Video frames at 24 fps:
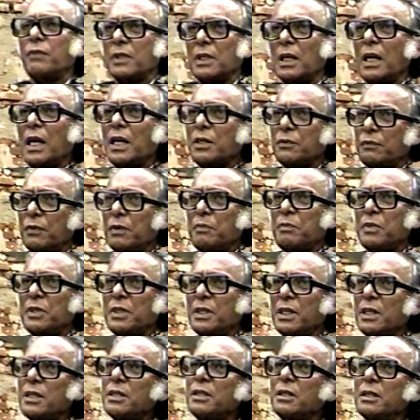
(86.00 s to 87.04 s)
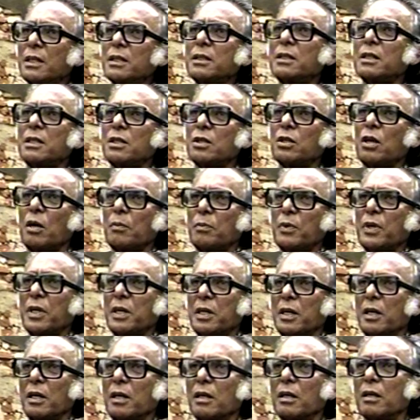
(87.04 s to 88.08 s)
last 56 years it is
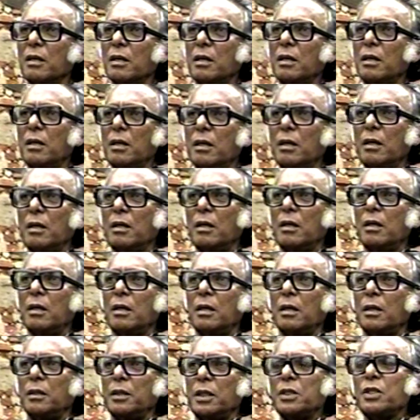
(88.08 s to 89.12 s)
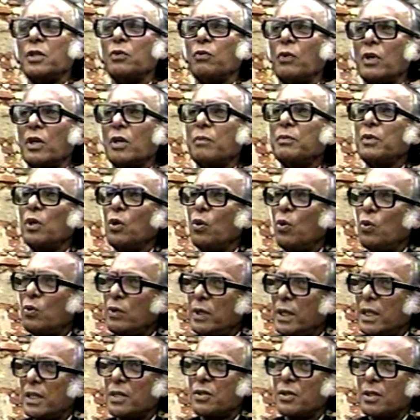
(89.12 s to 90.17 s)
operating. This is one of the
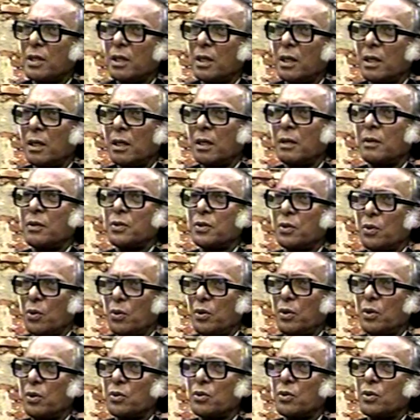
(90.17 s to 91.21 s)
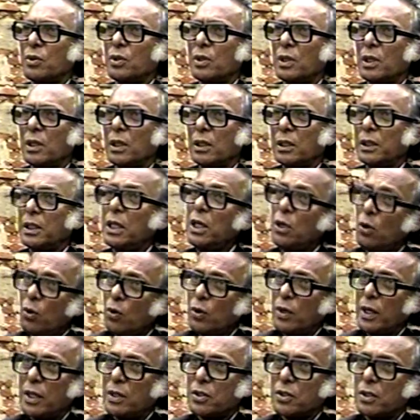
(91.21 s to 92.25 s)
oldest uh, studios, the
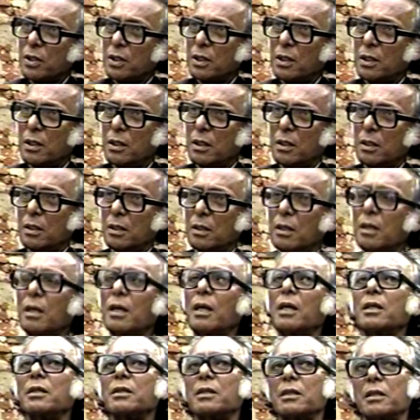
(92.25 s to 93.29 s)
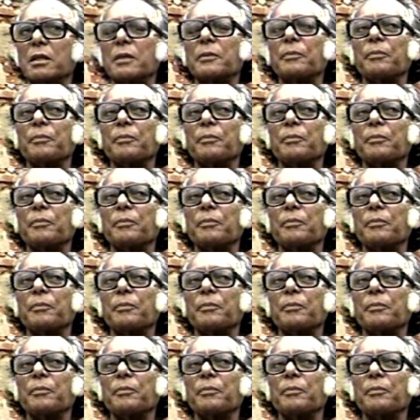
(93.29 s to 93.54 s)
oldest. I see.